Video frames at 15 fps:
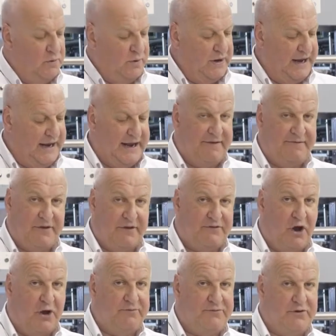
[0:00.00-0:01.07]
We leave the
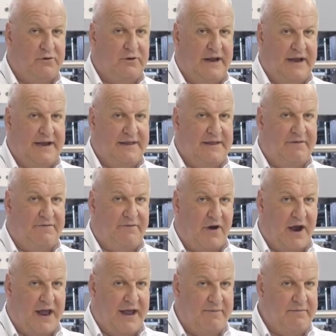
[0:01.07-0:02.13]
top tool in the
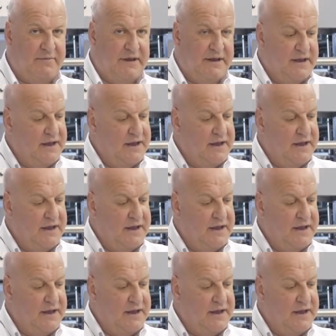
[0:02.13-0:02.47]
frame,